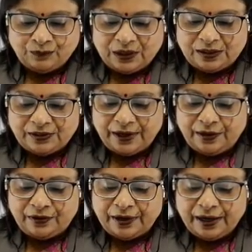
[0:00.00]
Then
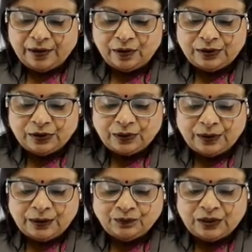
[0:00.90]
state trading also
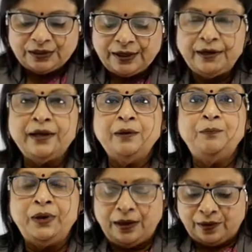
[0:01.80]
the state can
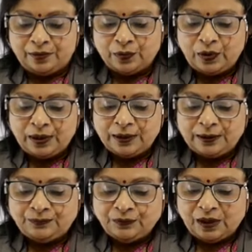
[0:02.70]
play a role
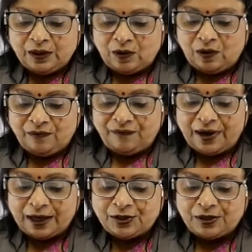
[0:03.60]
uh, of
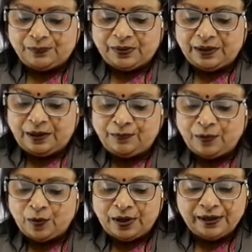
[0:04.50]
flagship in
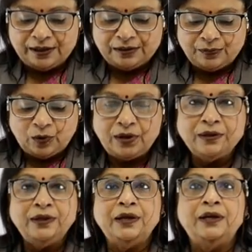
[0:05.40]
promoting export.
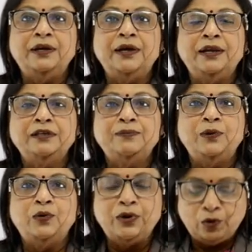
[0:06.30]
It can, it can
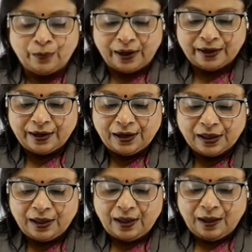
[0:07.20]
explore new
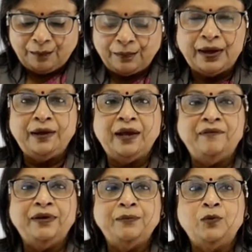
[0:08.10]
markets by
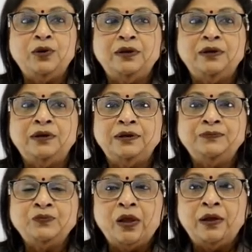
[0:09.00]
having more
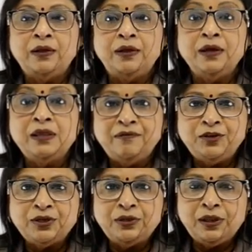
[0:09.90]
um,
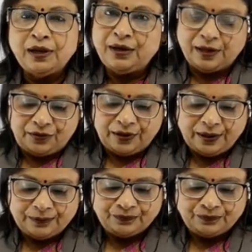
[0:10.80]
exhibitions, etc.